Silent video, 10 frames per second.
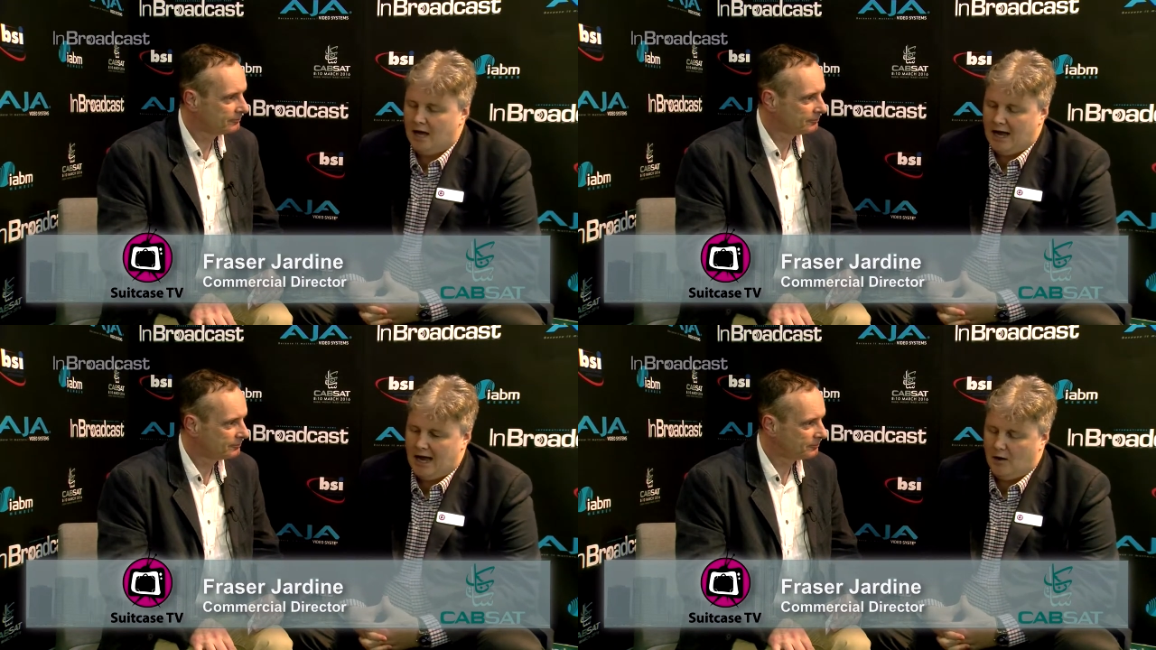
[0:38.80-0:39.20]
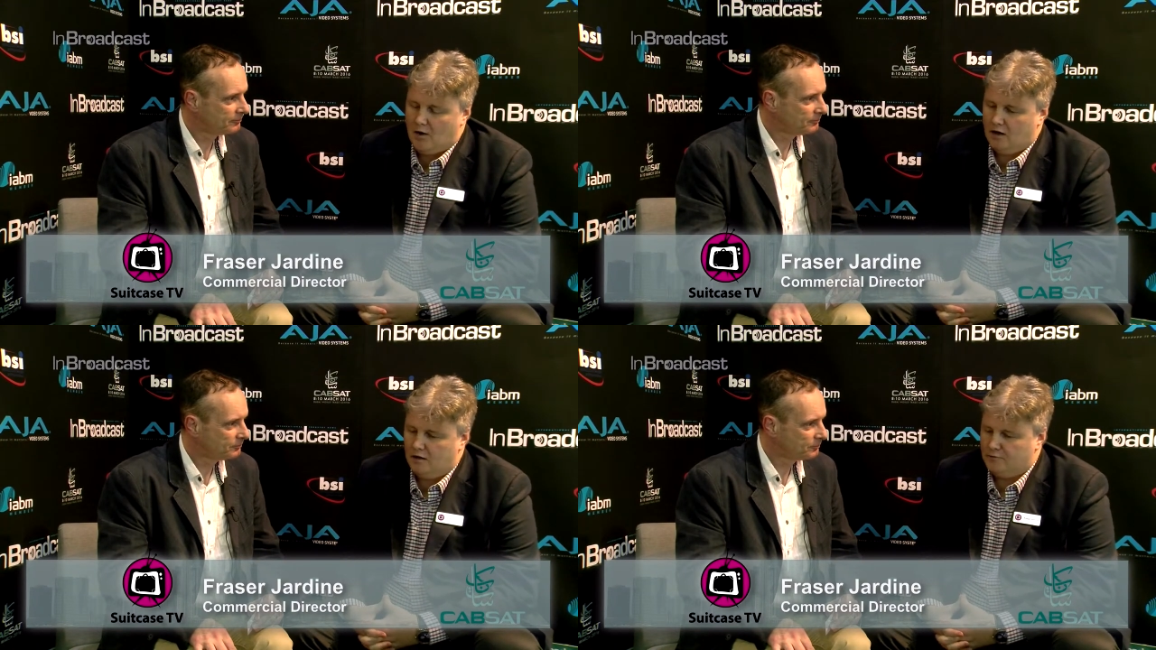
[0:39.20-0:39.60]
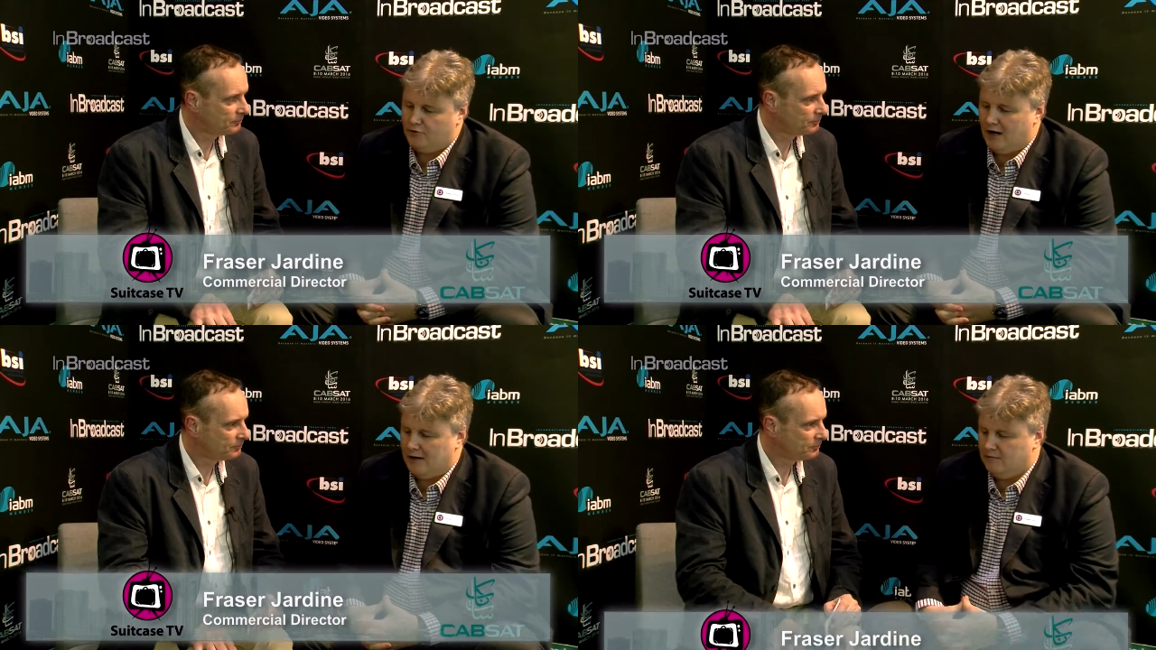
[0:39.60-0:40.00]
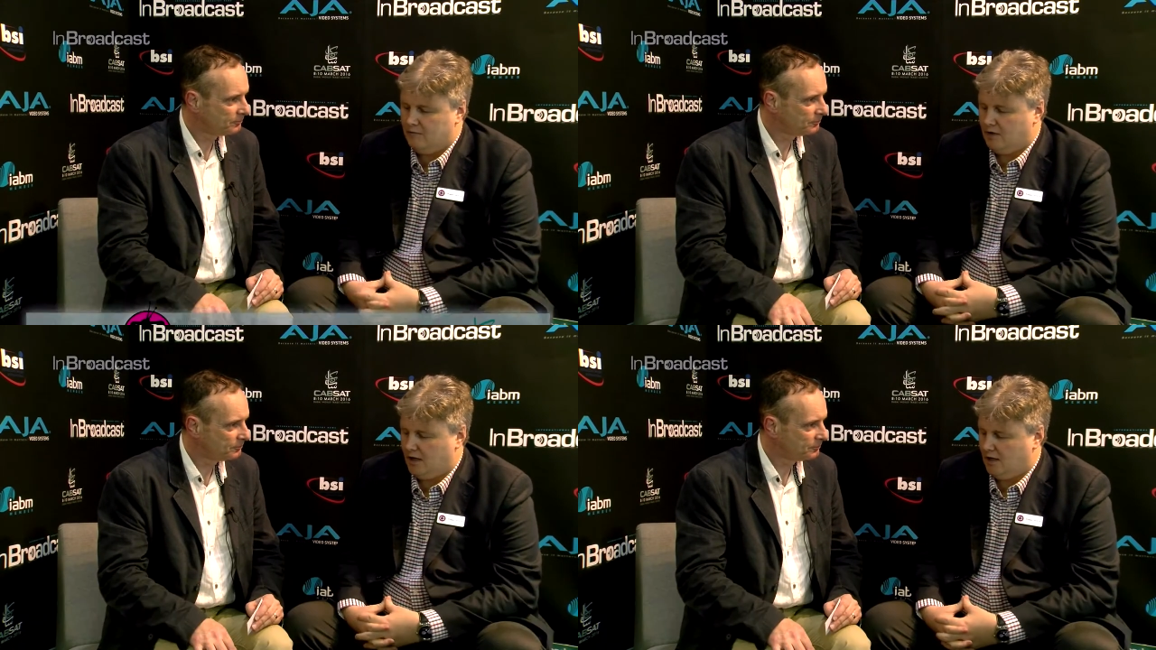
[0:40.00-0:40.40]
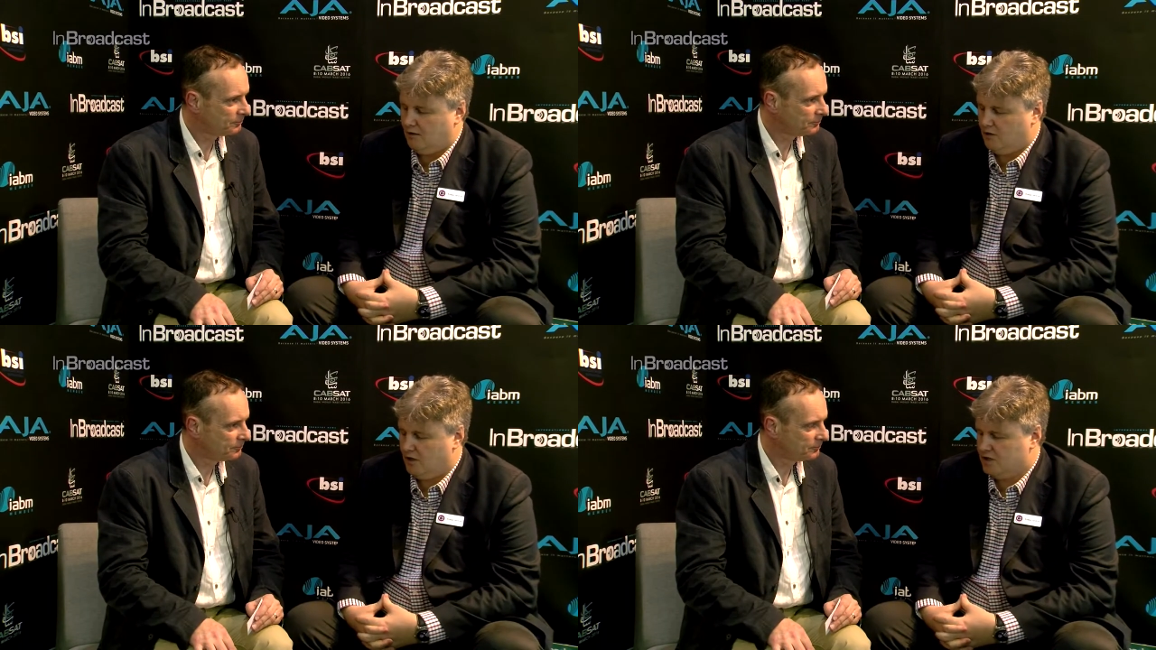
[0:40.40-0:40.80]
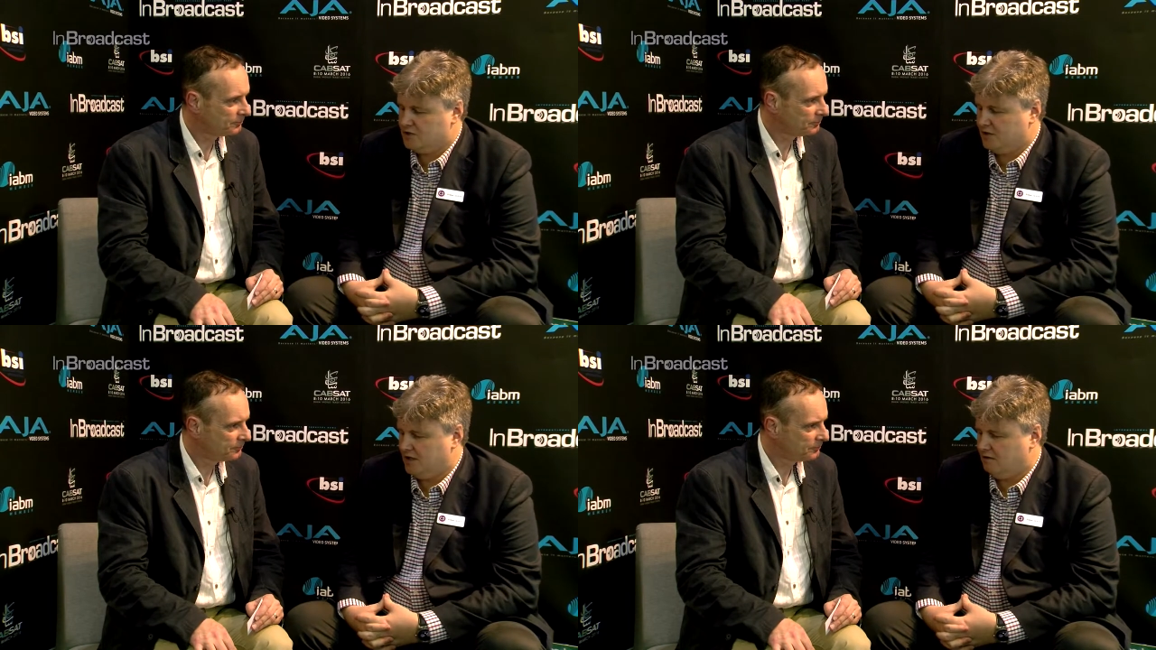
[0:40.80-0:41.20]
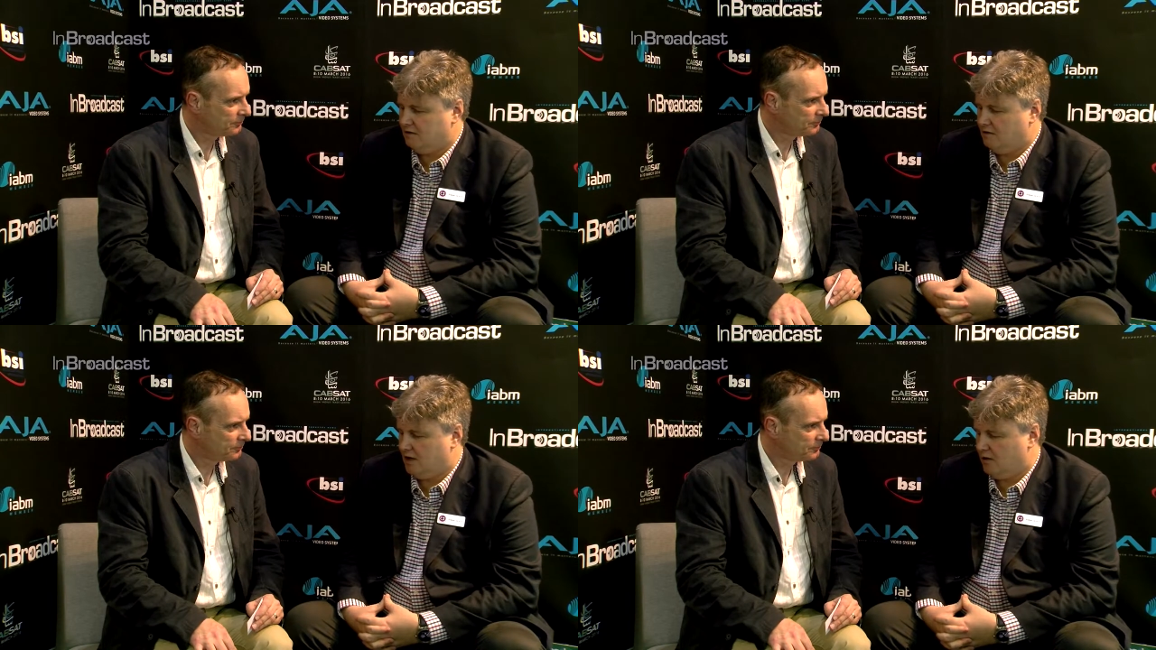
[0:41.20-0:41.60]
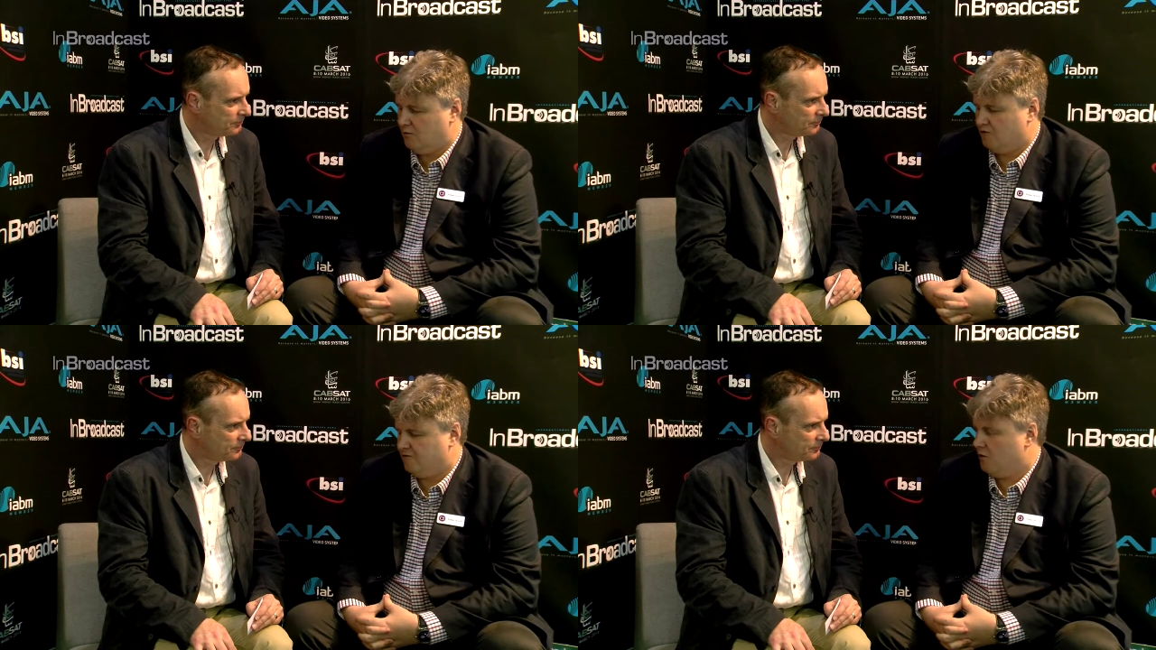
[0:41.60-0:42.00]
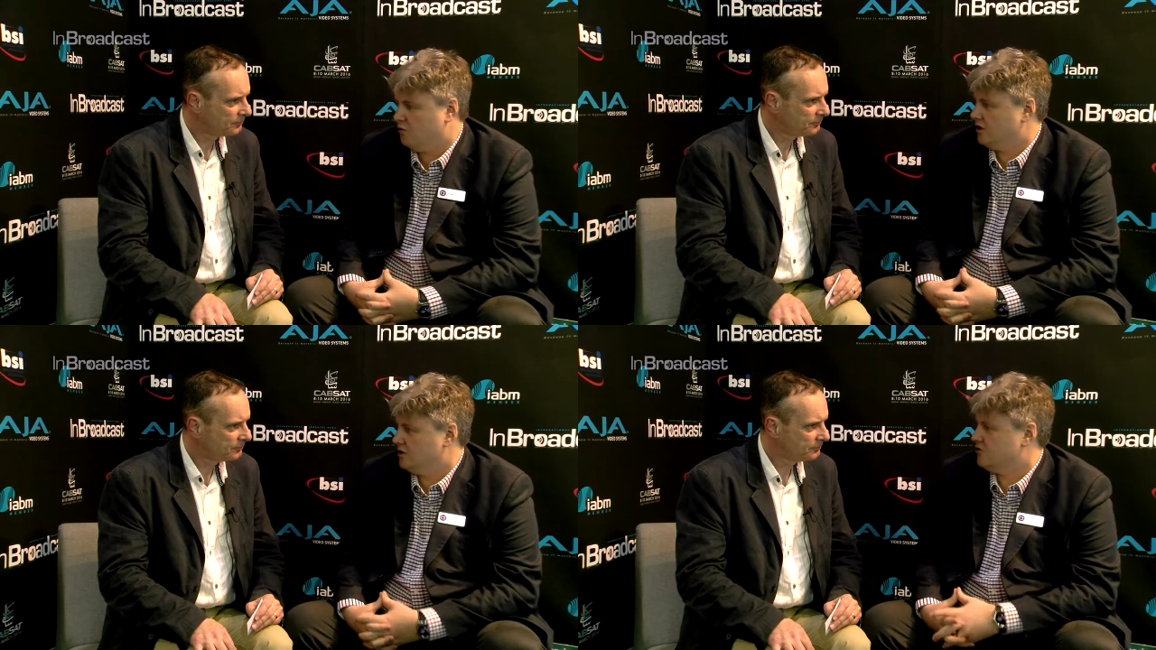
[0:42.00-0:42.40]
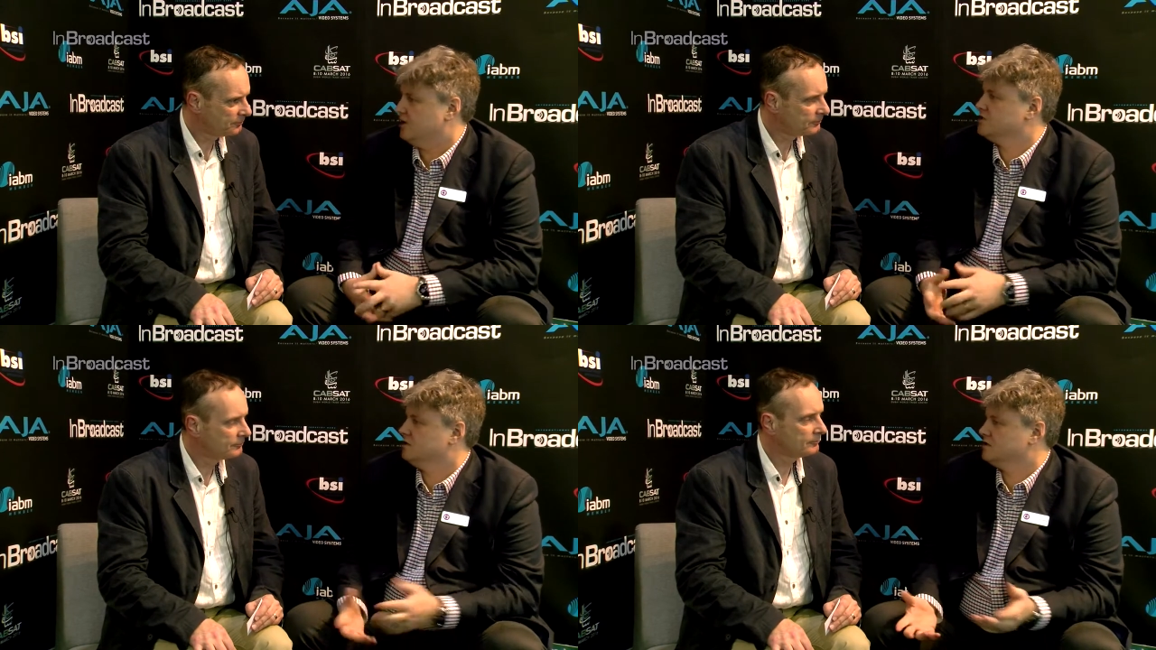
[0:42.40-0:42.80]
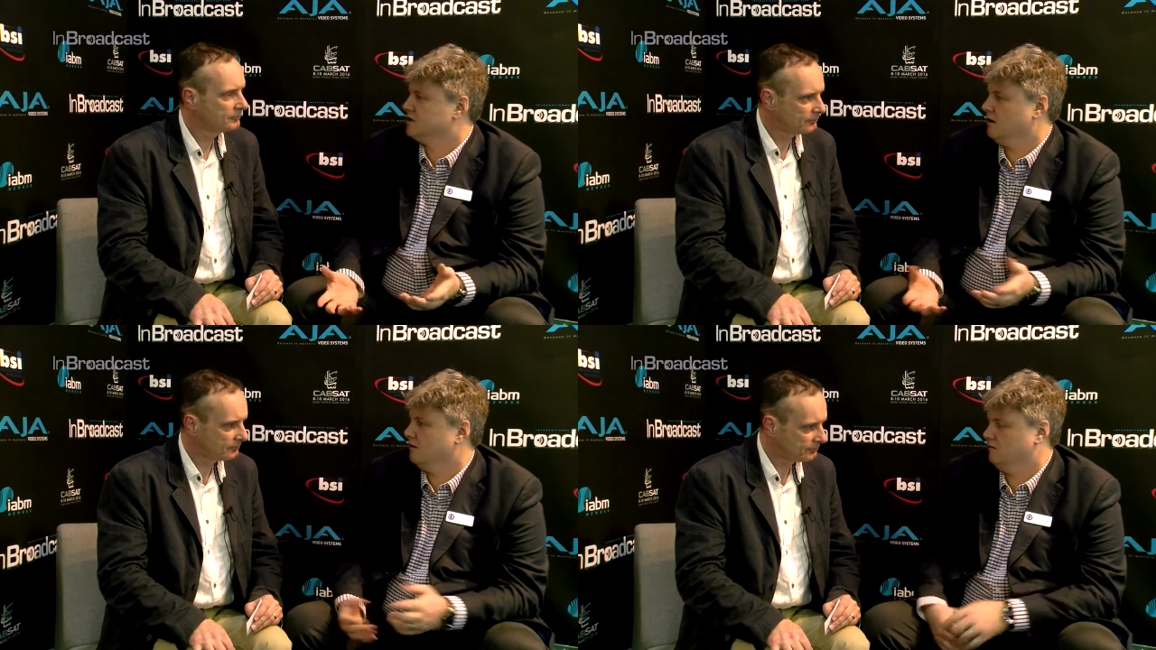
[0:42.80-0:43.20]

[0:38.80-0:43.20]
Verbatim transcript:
Speaker 1: our prime uh, work has been in uh, workflow orchestration, so